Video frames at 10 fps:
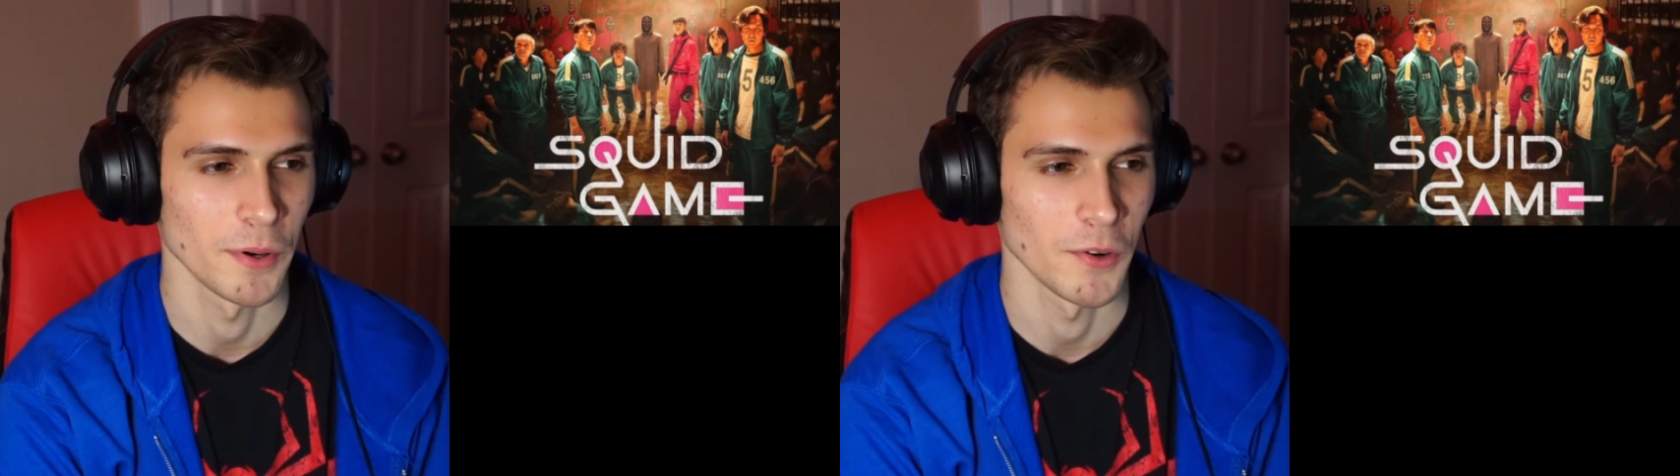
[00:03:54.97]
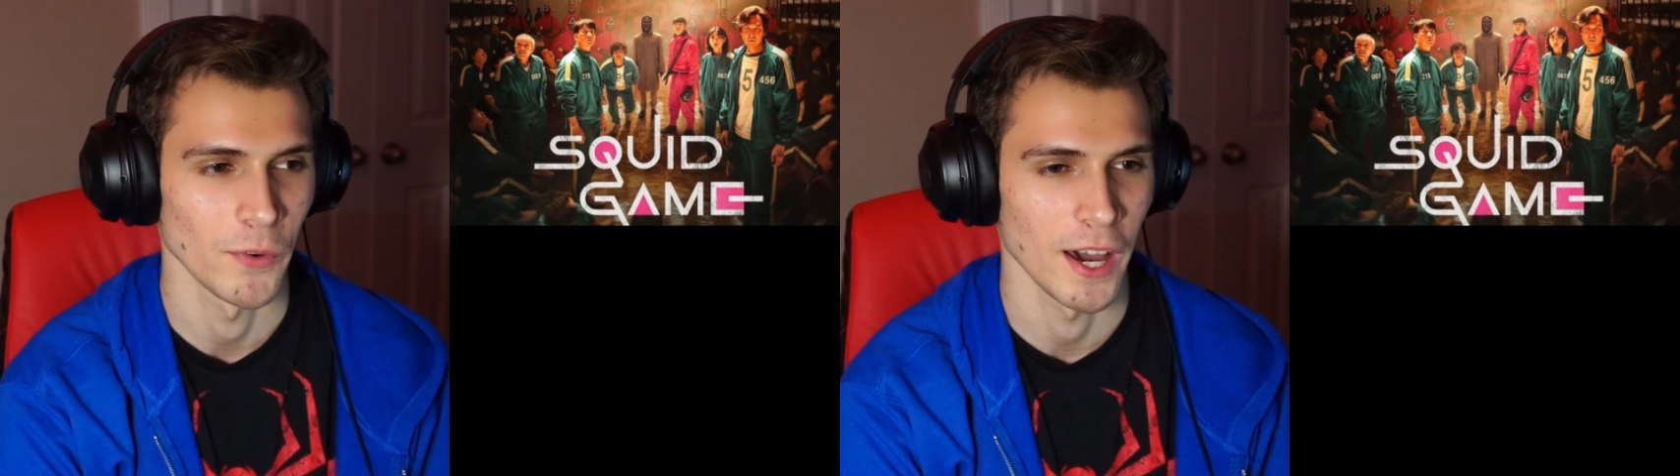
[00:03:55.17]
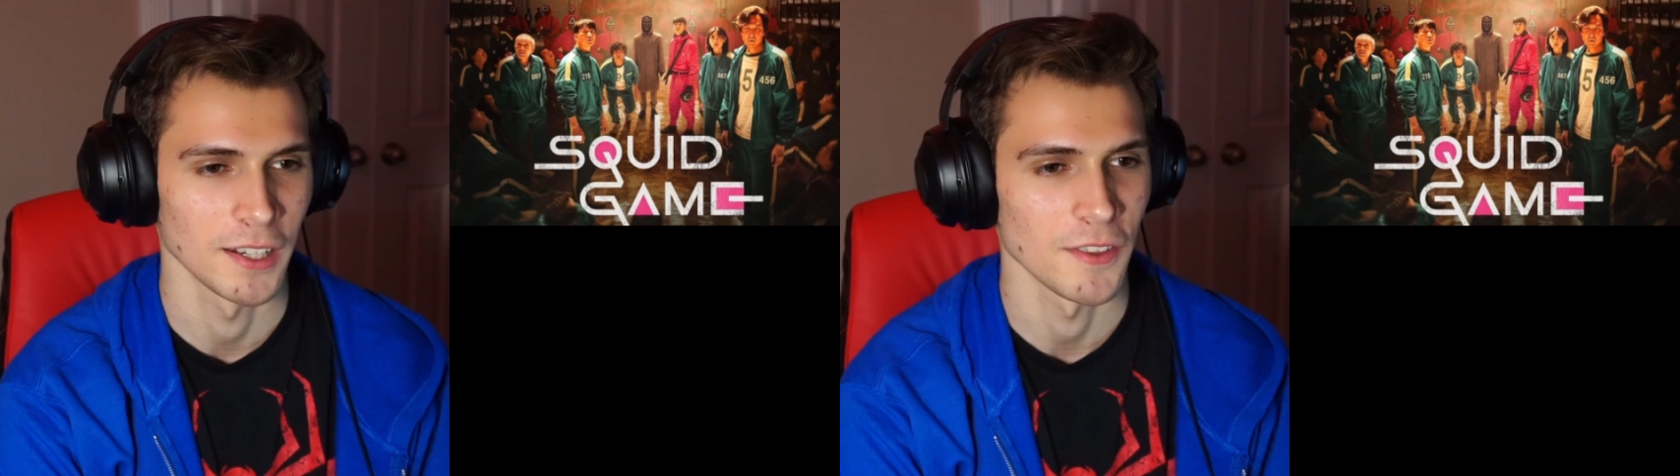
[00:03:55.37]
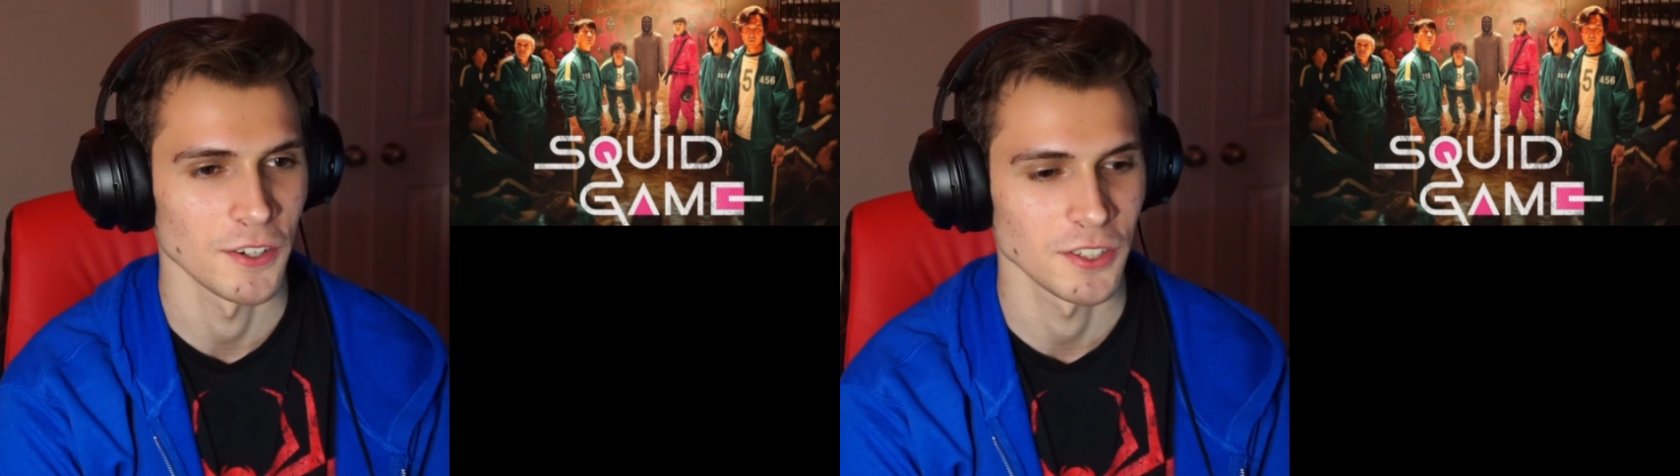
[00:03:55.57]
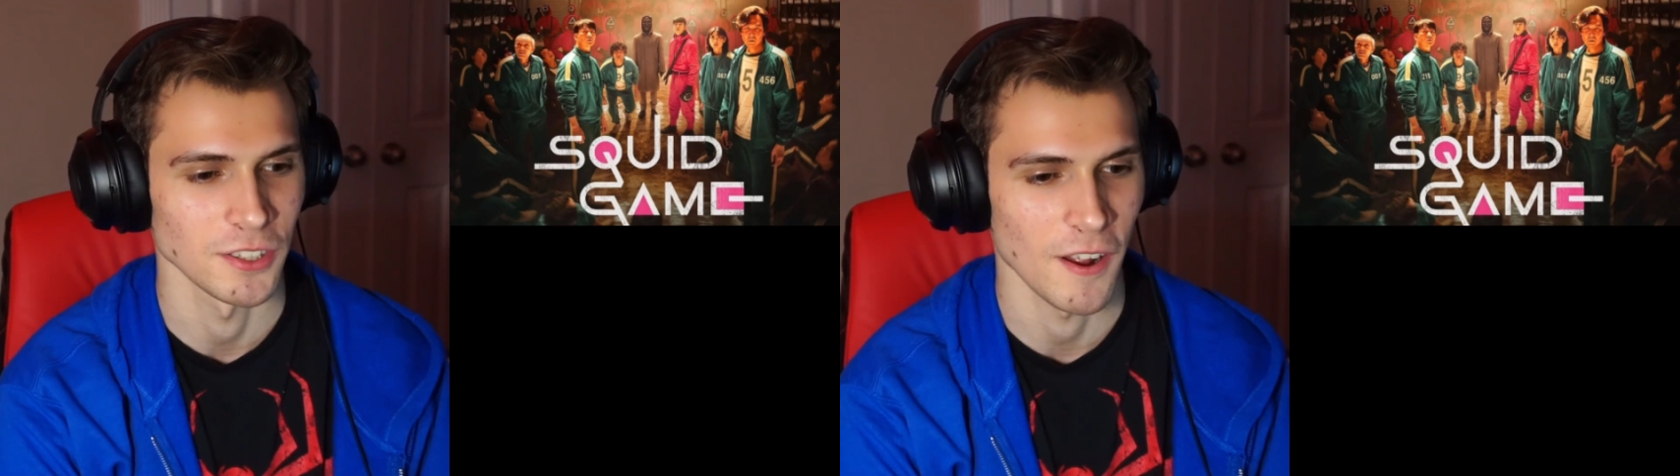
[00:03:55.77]
but in reality
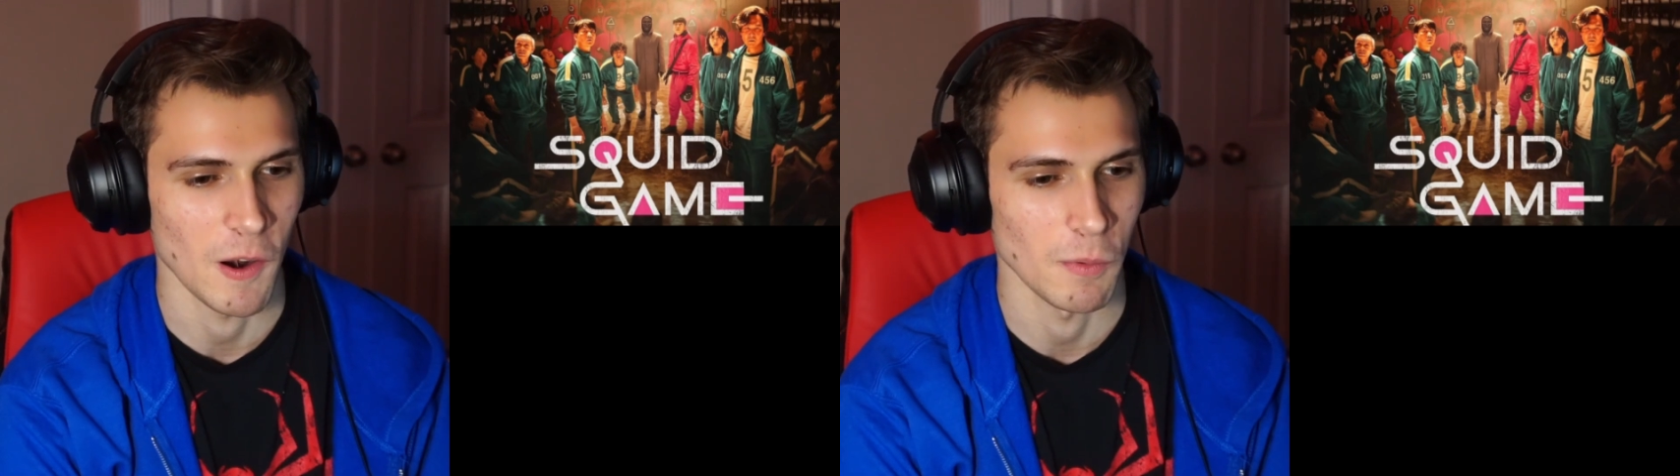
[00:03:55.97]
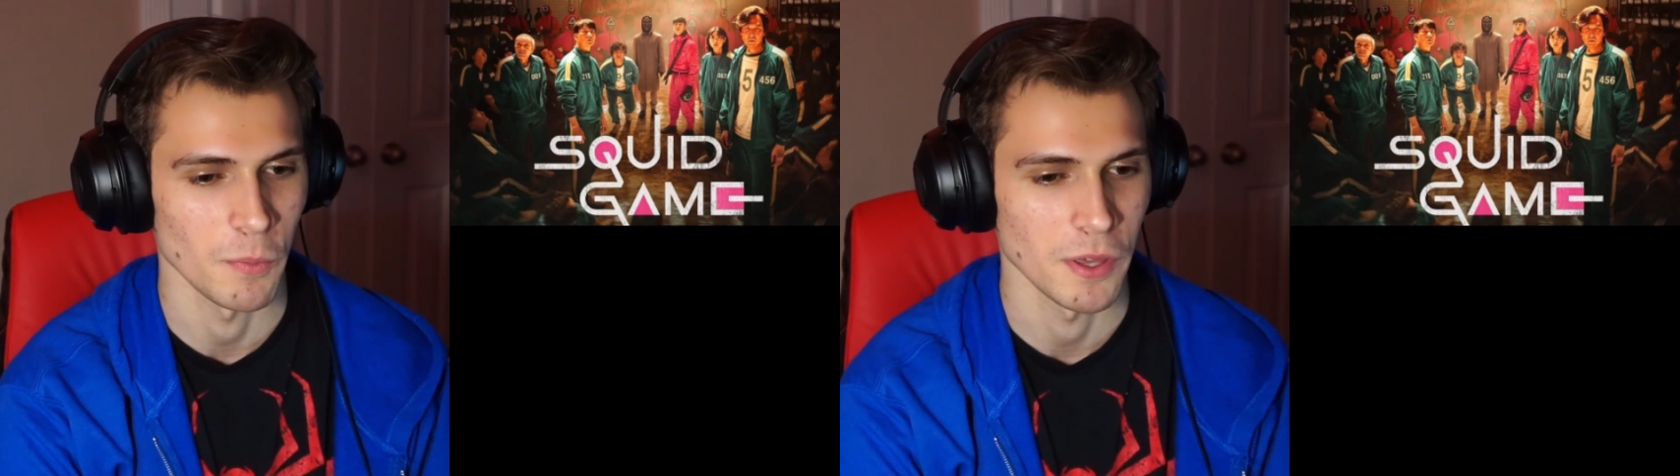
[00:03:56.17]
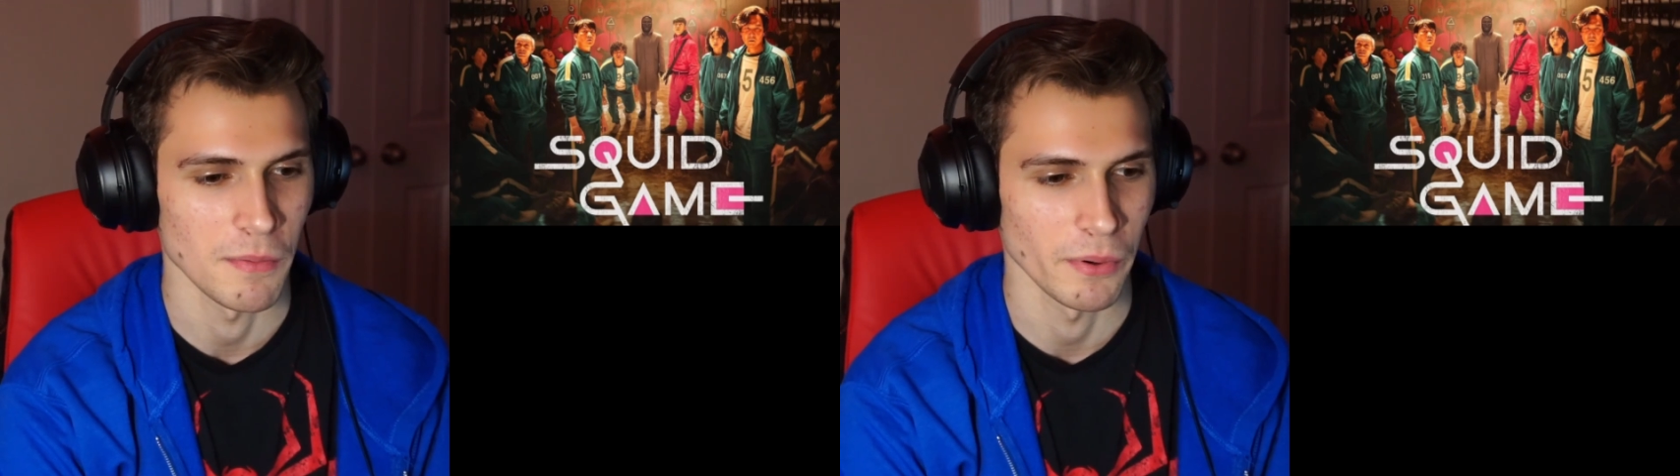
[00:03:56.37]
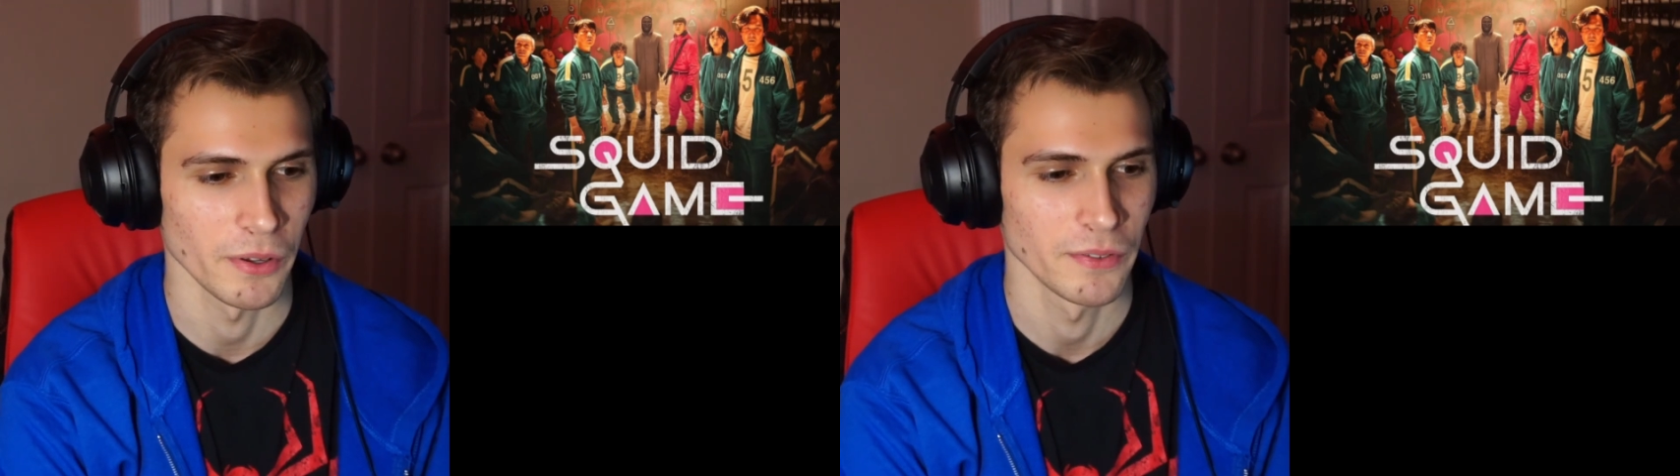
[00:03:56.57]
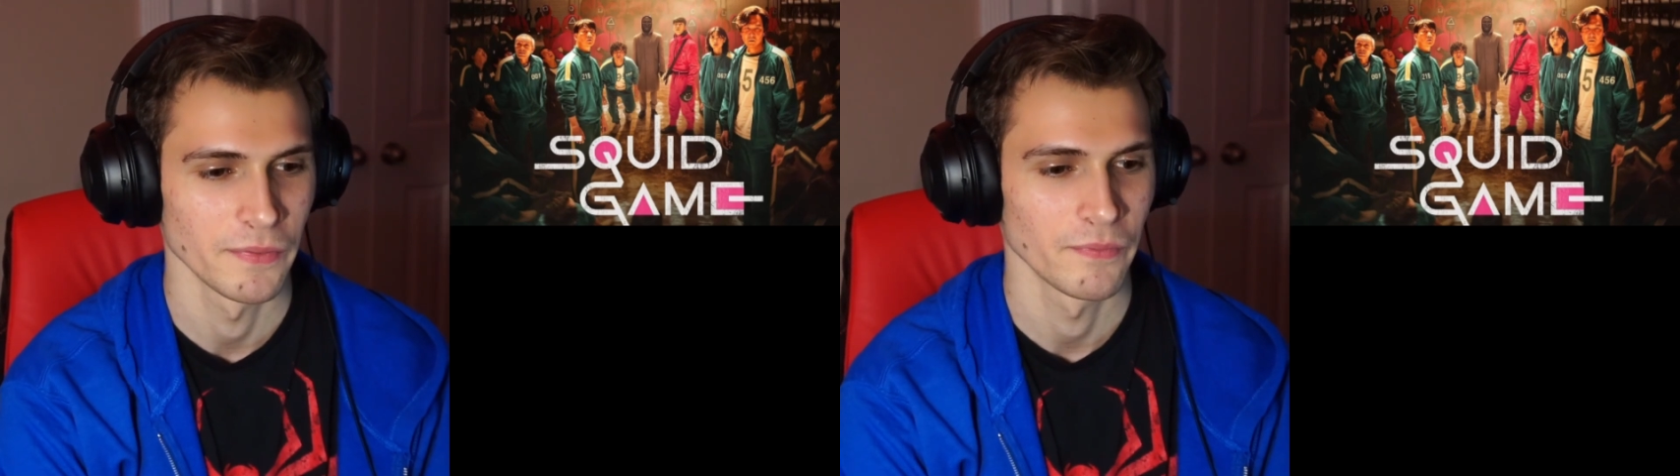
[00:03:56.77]
they're still terrible people.